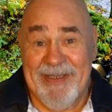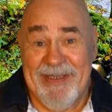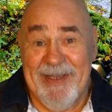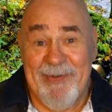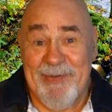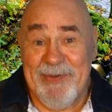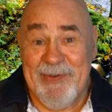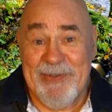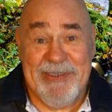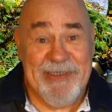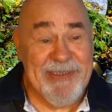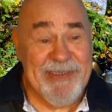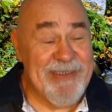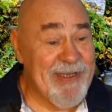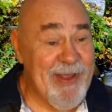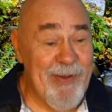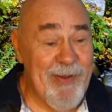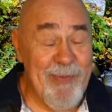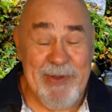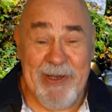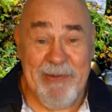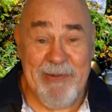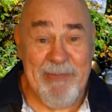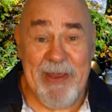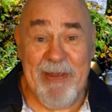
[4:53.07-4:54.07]
It
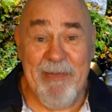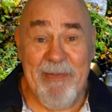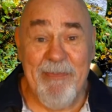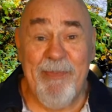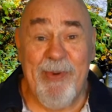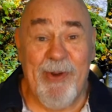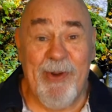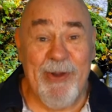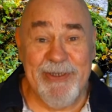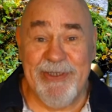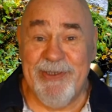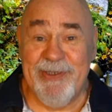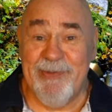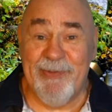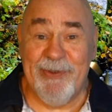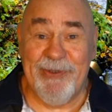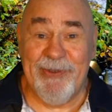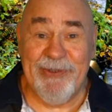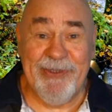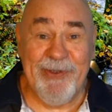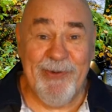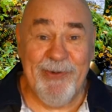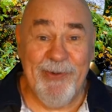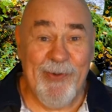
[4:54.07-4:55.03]
would be impossible to